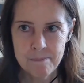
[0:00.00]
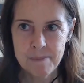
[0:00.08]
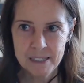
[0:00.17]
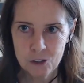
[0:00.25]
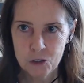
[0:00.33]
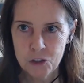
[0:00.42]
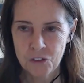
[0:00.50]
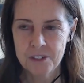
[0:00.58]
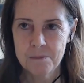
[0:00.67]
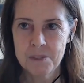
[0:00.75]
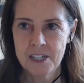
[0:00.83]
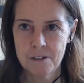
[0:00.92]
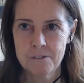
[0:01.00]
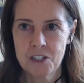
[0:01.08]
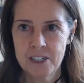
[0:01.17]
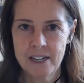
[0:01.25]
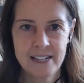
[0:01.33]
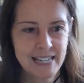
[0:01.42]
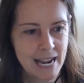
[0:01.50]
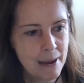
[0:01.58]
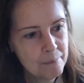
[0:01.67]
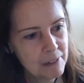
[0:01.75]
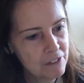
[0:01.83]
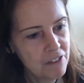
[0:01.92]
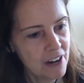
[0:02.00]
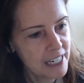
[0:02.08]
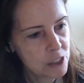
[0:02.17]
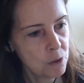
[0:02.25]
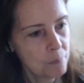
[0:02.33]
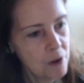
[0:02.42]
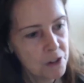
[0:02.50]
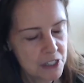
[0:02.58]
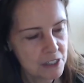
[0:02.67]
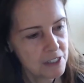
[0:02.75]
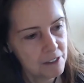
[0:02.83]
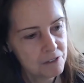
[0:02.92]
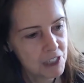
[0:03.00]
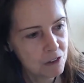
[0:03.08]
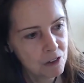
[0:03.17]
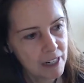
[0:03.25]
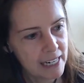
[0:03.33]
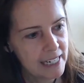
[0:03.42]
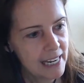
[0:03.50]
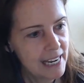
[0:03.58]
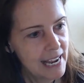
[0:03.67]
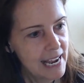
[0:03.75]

build on themselves and amplify to a positive degree.